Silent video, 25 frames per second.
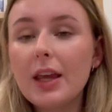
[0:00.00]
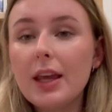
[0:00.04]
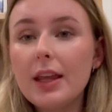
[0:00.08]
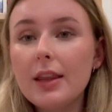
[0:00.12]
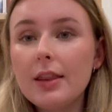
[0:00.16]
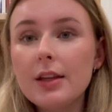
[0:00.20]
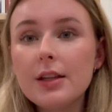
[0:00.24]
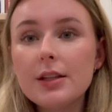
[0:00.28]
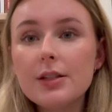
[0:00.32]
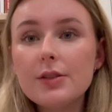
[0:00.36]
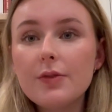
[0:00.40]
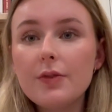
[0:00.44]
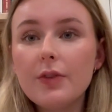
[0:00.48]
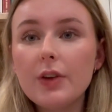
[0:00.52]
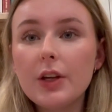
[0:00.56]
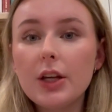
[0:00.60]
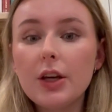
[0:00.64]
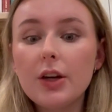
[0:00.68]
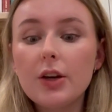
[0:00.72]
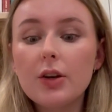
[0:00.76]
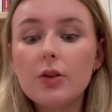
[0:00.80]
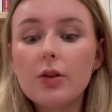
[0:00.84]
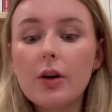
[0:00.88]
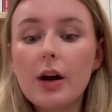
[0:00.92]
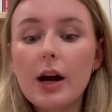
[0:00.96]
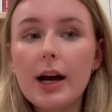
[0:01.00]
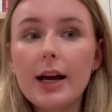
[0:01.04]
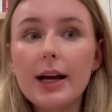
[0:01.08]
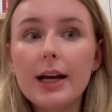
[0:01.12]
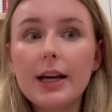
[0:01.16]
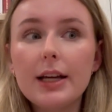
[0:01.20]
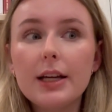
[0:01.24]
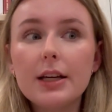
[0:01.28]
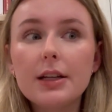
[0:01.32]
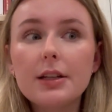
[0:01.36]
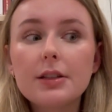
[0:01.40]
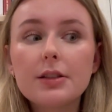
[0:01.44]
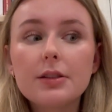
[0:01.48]
In this video,
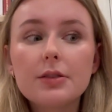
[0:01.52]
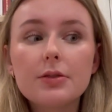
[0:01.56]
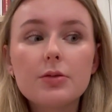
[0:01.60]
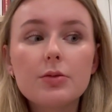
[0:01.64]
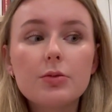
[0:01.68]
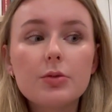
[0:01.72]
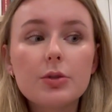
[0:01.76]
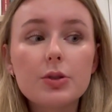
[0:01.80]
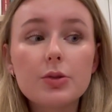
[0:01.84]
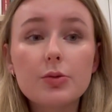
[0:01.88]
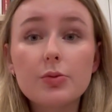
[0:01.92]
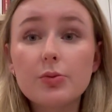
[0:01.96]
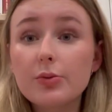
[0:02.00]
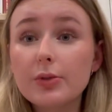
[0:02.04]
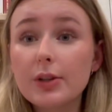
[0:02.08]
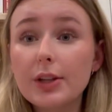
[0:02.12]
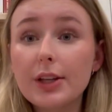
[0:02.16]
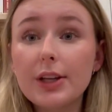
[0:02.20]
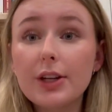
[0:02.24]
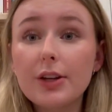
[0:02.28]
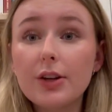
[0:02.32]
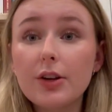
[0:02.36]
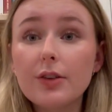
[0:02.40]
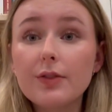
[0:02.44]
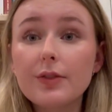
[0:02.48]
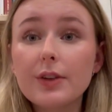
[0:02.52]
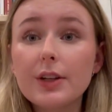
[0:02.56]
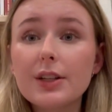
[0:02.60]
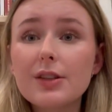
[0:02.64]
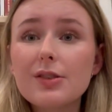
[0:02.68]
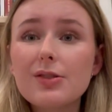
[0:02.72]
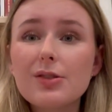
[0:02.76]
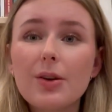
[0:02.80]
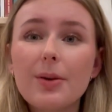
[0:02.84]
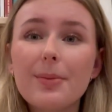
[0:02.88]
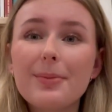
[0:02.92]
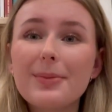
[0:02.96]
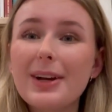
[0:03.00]
I was really nervous,
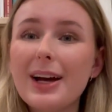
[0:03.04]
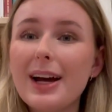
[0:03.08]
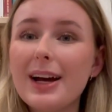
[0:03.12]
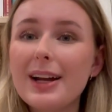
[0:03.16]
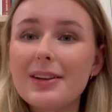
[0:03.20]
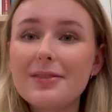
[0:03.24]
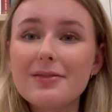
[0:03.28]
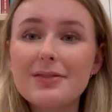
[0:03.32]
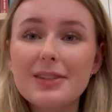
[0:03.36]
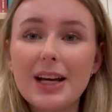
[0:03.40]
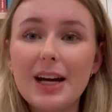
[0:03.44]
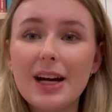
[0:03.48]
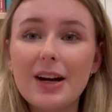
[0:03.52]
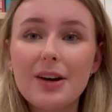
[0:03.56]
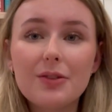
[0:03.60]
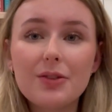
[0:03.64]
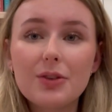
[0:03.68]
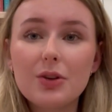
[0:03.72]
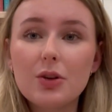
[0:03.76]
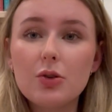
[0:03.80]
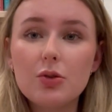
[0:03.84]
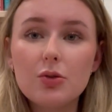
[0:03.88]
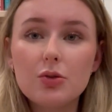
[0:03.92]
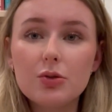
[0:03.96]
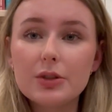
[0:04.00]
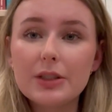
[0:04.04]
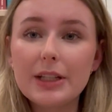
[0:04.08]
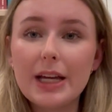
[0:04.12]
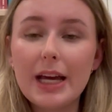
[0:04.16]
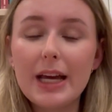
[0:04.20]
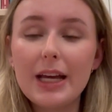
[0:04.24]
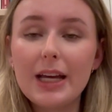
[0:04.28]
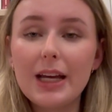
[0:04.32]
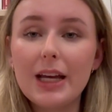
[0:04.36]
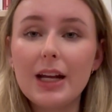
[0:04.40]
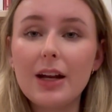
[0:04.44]
so I'm kind of down the whole day,